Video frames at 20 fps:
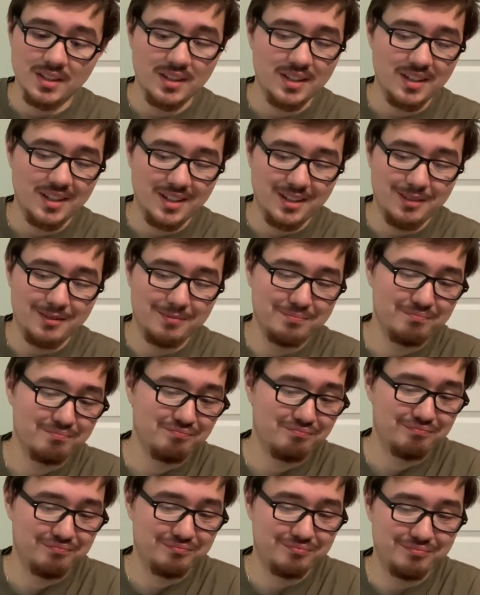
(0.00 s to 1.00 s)

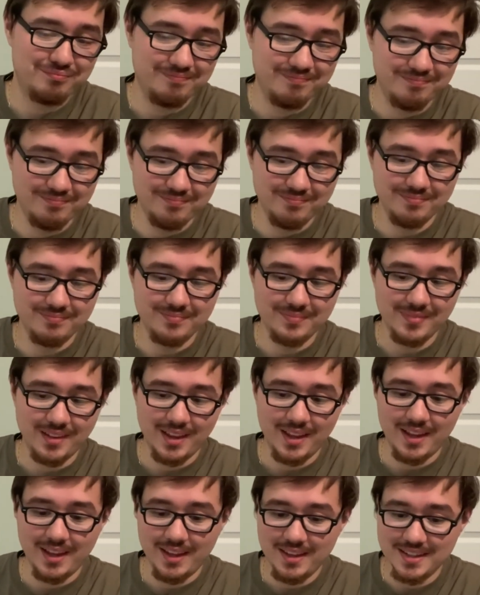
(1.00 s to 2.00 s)
It
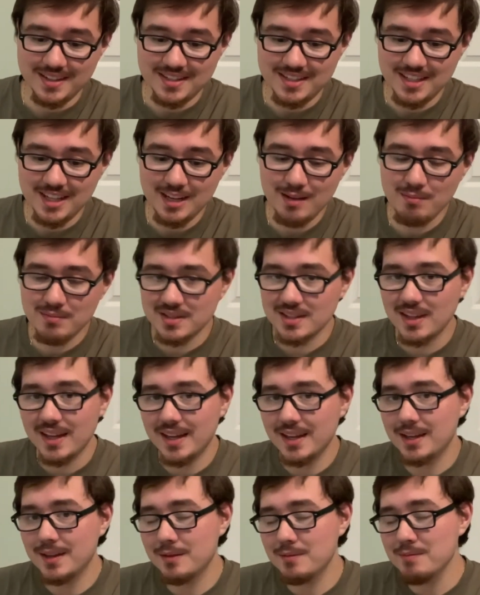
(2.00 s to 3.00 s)
seems
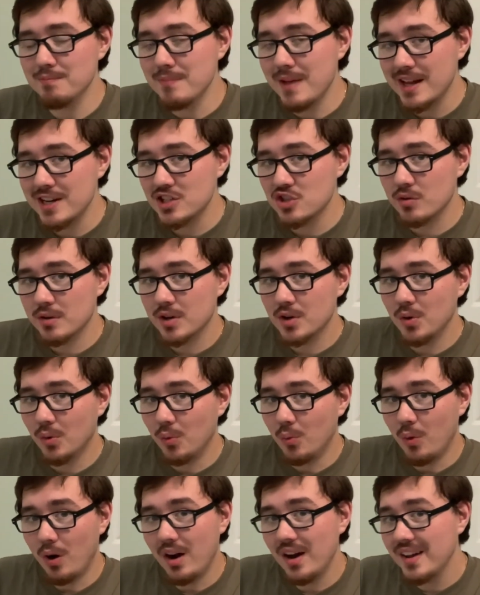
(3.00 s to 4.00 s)
like metric
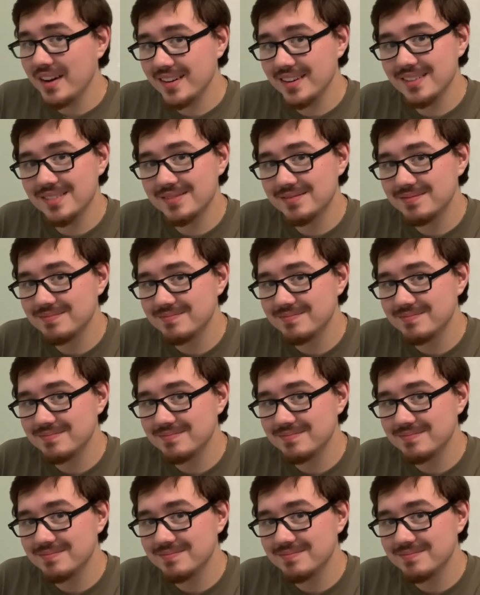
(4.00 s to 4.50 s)
1.